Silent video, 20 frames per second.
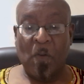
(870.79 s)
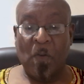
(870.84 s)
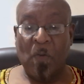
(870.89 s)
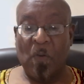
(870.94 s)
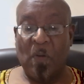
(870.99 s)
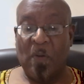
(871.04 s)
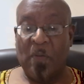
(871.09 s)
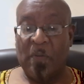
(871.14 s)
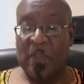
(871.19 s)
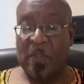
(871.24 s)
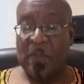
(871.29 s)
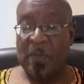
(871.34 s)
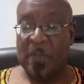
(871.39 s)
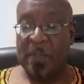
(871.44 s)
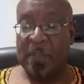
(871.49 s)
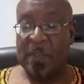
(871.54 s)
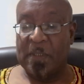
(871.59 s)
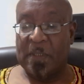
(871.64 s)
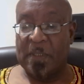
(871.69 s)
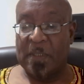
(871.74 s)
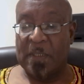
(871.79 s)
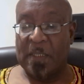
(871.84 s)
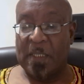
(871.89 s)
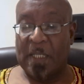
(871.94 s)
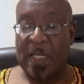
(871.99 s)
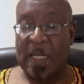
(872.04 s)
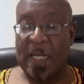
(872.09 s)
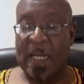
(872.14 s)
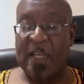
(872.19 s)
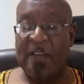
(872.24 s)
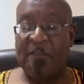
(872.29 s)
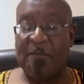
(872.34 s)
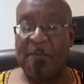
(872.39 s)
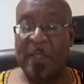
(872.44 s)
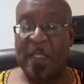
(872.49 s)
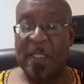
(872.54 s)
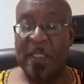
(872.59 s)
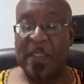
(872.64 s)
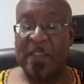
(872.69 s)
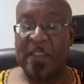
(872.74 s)
'O our Lord, I have
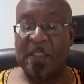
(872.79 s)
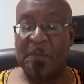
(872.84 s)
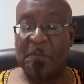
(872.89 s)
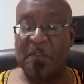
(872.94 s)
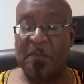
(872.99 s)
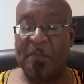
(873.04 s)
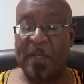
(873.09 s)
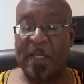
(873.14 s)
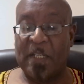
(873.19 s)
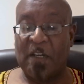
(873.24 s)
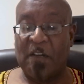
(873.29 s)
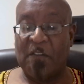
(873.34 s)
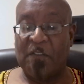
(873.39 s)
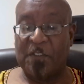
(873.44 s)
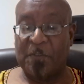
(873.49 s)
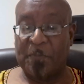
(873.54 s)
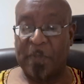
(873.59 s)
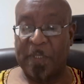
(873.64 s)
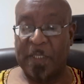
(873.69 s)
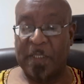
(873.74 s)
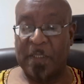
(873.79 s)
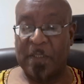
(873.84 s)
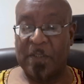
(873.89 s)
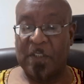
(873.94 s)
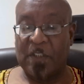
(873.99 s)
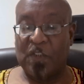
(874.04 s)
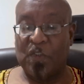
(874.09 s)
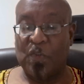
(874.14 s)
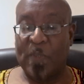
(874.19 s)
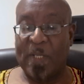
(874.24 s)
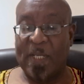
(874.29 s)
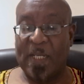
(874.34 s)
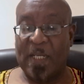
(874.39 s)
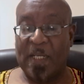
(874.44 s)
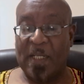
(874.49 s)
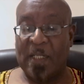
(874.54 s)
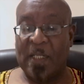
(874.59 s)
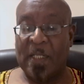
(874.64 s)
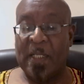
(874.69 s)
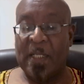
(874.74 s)
made some of my offspring to
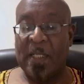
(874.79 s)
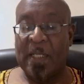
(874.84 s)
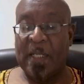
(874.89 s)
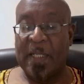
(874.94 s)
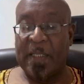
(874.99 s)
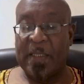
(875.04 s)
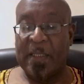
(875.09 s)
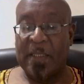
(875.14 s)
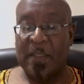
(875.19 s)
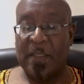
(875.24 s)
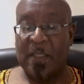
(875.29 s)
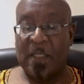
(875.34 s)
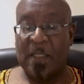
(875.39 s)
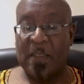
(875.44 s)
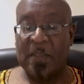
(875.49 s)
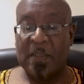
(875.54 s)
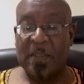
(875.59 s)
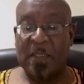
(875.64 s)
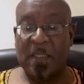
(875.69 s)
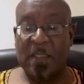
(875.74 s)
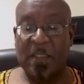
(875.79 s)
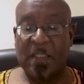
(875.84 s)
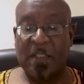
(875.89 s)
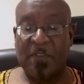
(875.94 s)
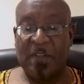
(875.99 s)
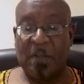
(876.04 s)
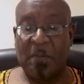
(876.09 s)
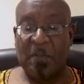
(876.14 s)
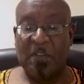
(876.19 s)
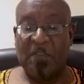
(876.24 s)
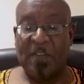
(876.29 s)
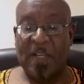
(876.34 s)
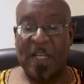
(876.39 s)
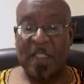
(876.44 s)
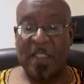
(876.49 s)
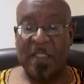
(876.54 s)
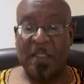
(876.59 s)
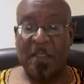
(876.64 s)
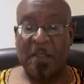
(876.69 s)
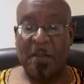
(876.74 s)
dwell in an uncultivable
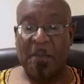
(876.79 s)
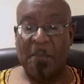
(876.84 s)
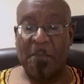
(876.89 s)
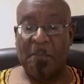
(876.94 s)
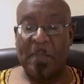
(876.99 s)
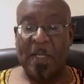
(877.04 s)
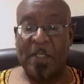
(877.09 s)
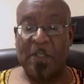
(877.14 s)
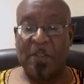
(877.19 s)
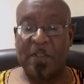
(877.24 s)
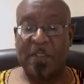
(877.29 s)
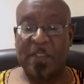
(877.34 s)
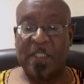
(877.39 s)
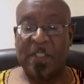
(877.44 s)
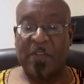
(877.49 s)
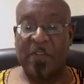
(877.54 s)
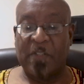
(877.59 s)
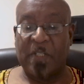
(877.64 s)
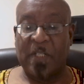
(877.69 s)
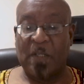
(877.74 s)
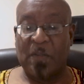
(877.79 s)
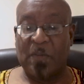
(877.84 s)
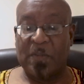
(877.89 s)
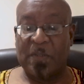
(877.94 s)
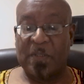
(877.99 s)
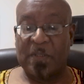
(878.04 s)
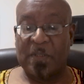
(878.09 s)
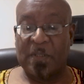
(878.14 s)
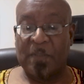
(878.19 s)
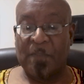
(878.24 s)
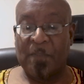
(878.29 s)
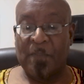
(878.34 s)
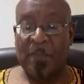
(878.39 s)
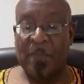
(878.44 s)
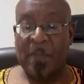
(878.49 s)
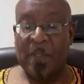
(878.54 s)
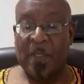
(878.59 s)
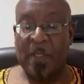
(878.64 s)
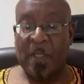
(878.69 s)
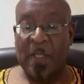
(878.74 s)
valley by your sacred house,
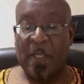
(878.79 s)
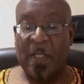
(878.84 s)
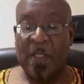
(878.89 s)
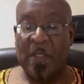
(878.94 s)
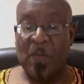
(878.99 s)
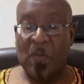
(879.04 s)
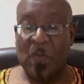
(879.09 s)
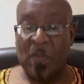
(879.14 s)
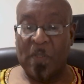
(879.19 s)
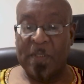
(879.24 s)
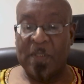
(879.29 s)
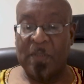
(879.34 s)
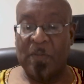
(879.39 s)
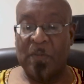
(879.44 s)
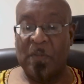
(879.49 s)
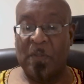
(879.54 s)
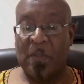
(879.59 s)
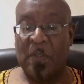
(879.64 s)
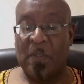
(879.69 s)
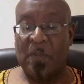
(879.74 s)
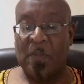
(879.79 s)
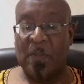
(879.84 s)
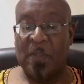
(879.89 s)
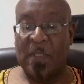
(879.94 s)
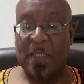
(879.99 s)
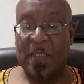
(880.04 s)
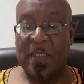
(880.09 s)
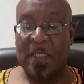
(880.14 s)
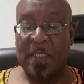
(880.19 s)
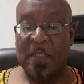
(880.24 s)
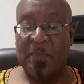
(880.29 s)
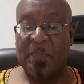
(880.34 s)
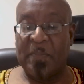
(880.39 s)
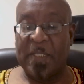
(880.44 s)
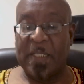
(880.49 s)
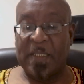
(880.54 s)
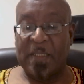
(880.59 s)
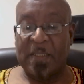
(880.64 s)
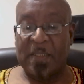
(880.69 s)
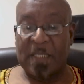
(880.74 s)
in order, O our Lord, that they
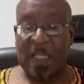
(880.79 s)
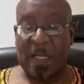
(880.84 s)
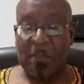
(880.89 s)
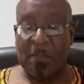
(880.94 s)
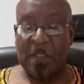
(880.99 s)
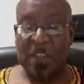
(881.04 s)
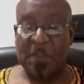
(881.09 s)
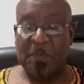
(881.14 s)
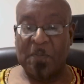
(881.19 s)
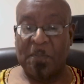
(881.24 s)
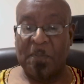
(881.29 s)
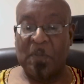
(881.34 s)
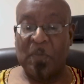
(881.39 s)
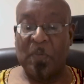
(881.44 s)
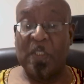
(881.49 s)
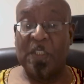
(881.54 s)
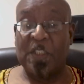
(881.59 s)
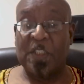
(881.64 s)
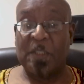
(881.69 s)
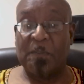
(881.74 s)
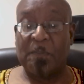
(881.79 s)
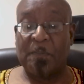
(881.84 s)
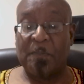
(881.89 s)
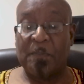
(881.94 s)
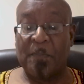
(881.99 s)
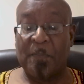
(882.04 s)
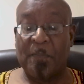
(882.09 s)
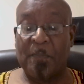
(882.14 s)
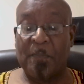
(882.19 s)
may establish proper worship.